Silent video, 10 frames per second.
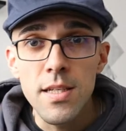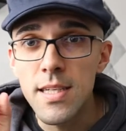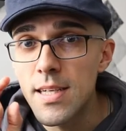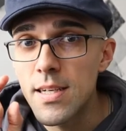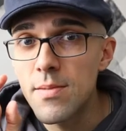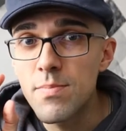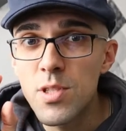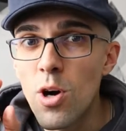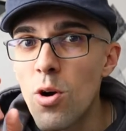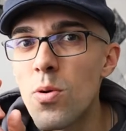
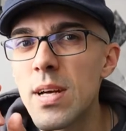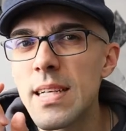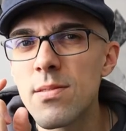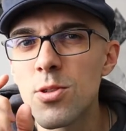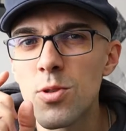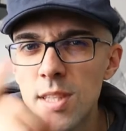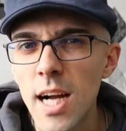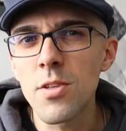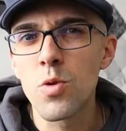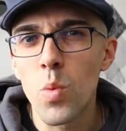So to
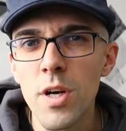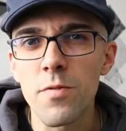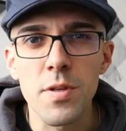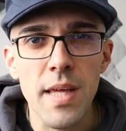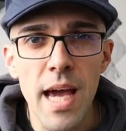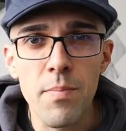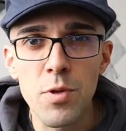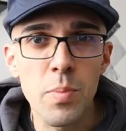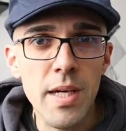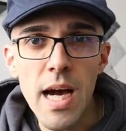start to work for them,
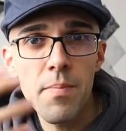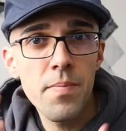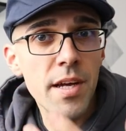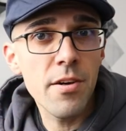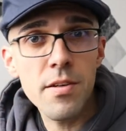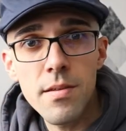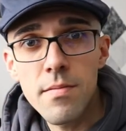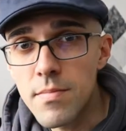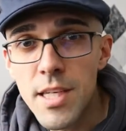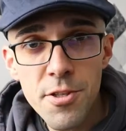to become their
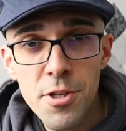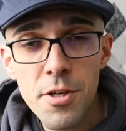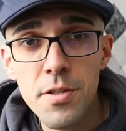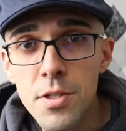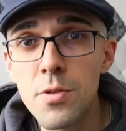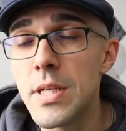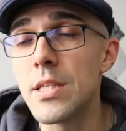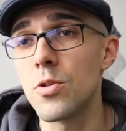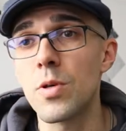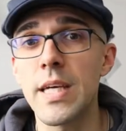teacher, you
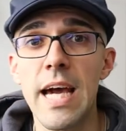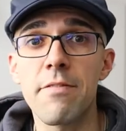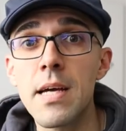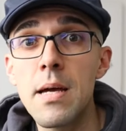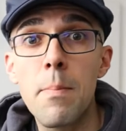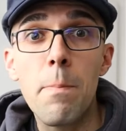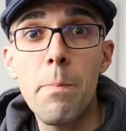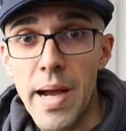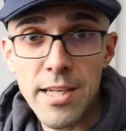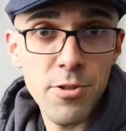need to have
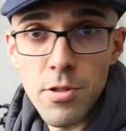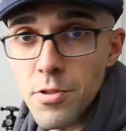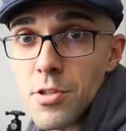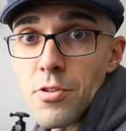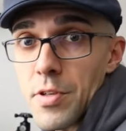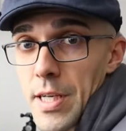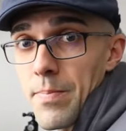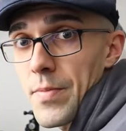bachelor's degree